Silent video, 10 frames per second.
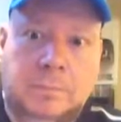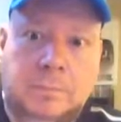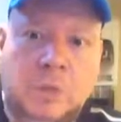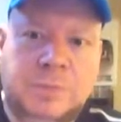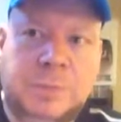
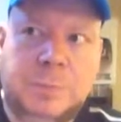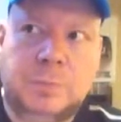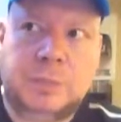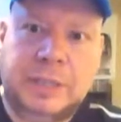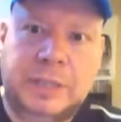Most people
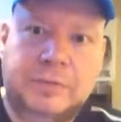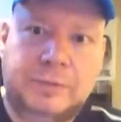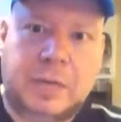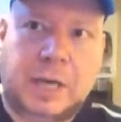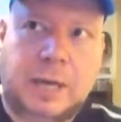believe
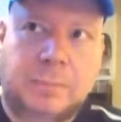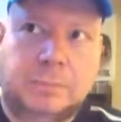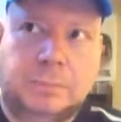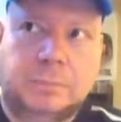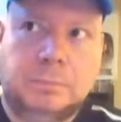
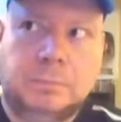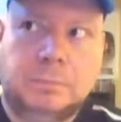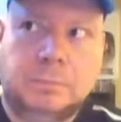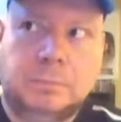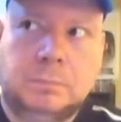I'm
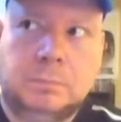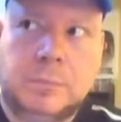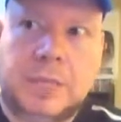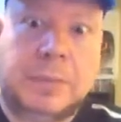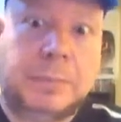
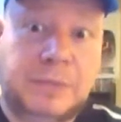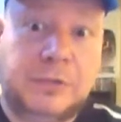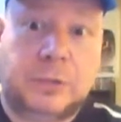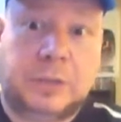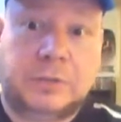in my
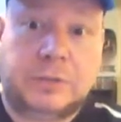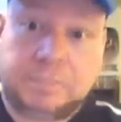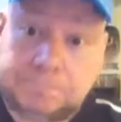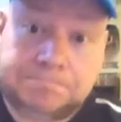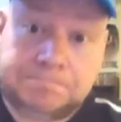mid-30s.
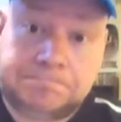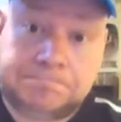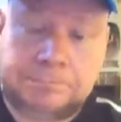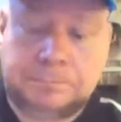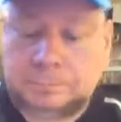
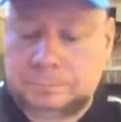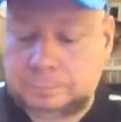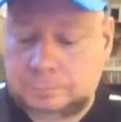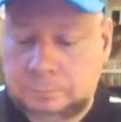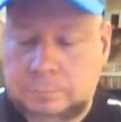
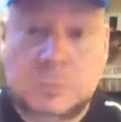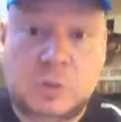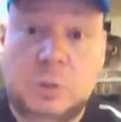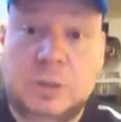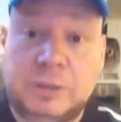
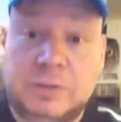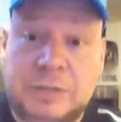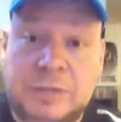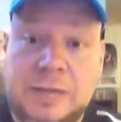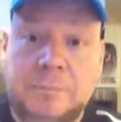So we're going to leave it
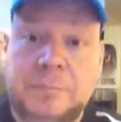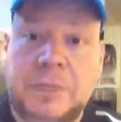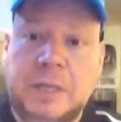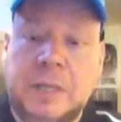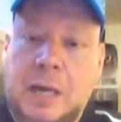at that.
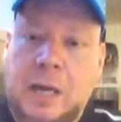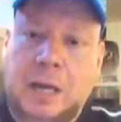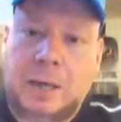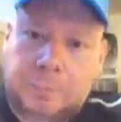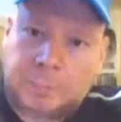
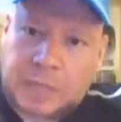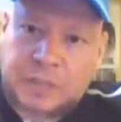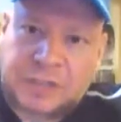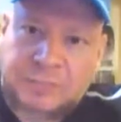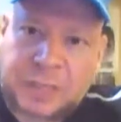I
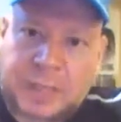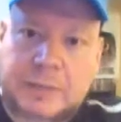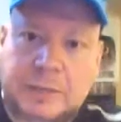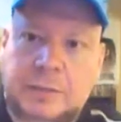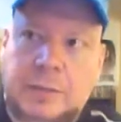shaved my
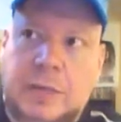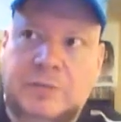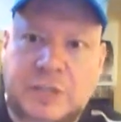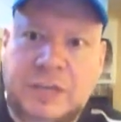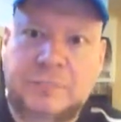head. I've
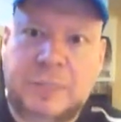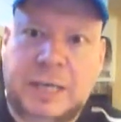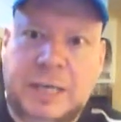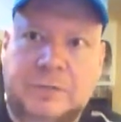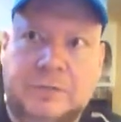shaved my
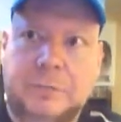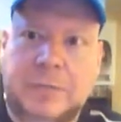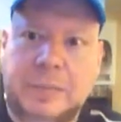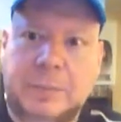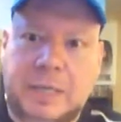head for
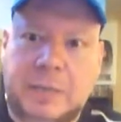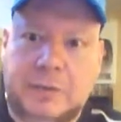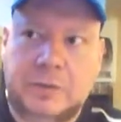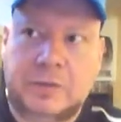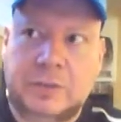many, many
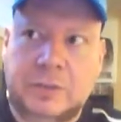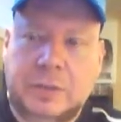years.